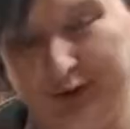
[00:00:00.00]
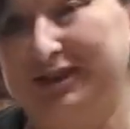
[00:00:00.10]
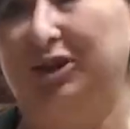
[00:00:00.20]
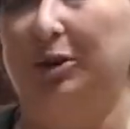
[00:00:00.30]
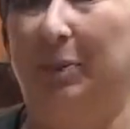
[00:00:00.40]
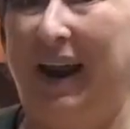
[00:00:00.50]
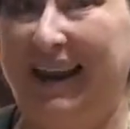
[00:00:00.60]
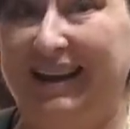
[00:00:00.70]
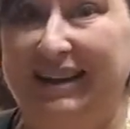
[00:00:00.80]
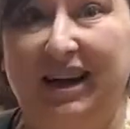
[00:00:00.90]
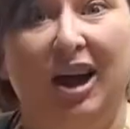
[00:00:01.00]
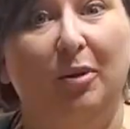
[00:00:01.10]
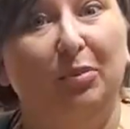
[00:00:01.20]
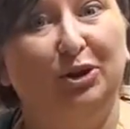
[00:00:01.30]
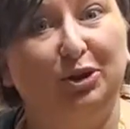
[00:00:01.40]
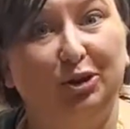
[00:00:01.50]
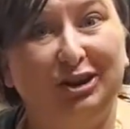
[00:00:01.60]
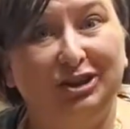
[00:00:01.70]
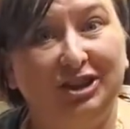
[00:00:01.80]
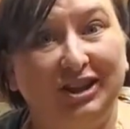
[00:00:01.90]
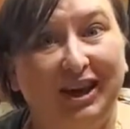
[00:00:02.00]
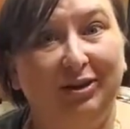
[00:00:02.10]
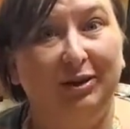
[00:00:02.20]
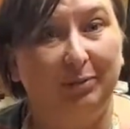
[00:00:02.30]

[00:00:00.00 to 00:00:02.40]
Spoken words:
this on a pan, put a cookie sheet out